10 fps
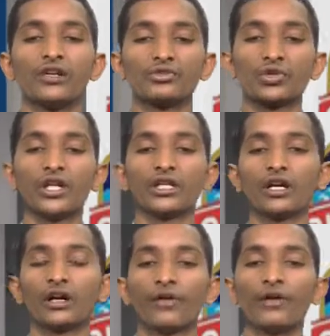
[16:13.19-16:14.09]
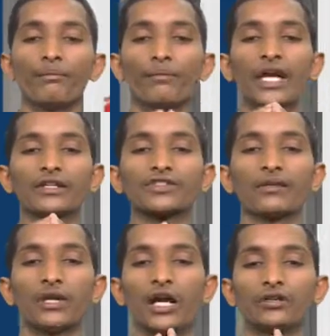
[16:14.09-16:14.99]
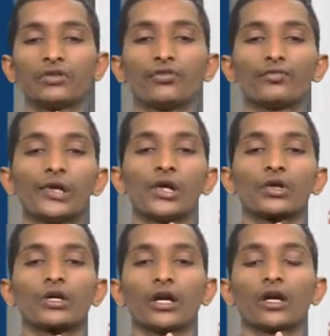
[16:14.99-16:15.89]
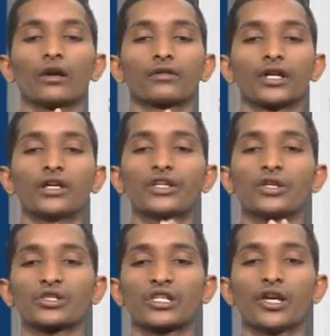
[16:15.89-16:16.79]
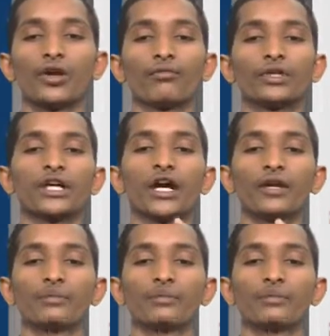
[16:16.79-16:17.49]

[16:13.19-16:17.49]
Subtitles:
so it makes the blood to flow continuously with a high